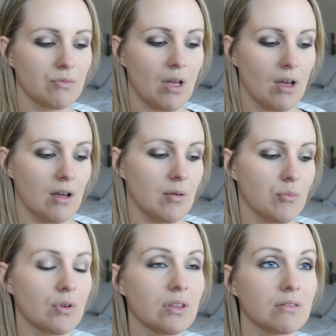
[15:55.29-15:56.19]

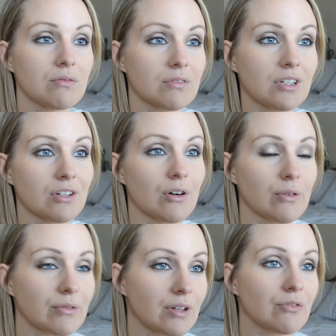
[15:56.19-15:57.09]
you
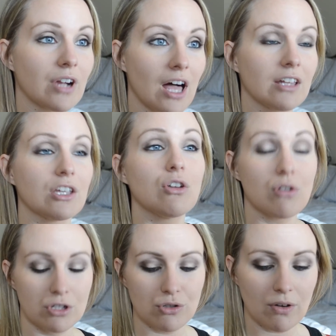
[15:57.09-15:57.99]
know, in reality you
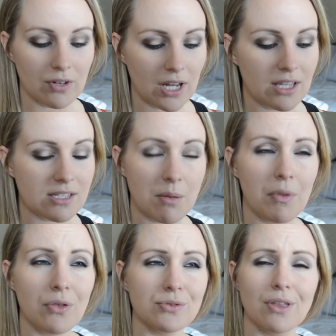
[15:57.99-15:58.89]
can do every day. Some
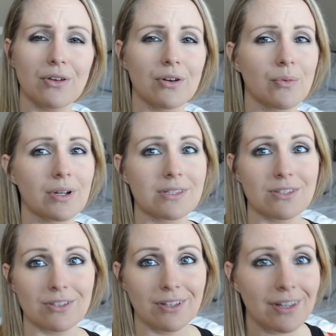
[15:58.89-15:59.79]
of those other ones,
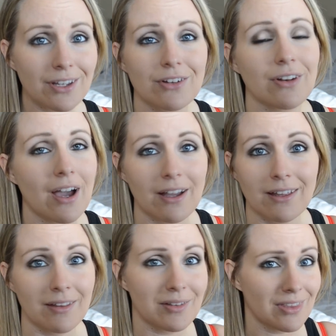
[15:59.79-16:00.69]
you're not,
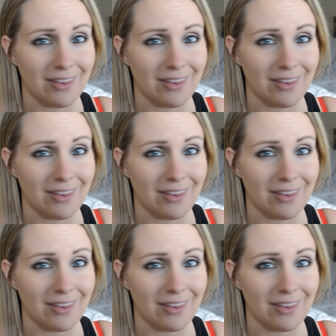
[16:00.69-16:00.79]
like the